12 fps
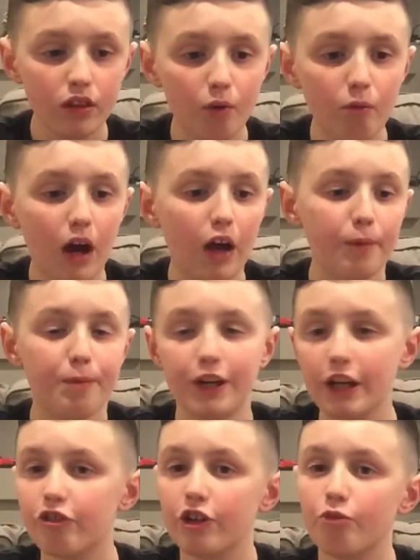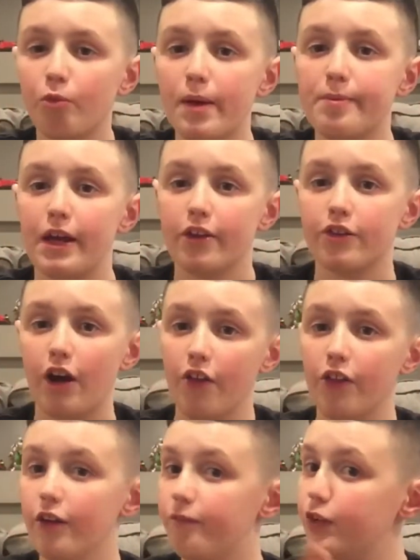while the predictions will be based
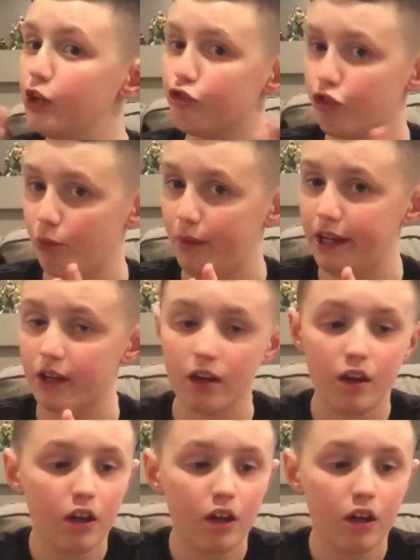on the future week.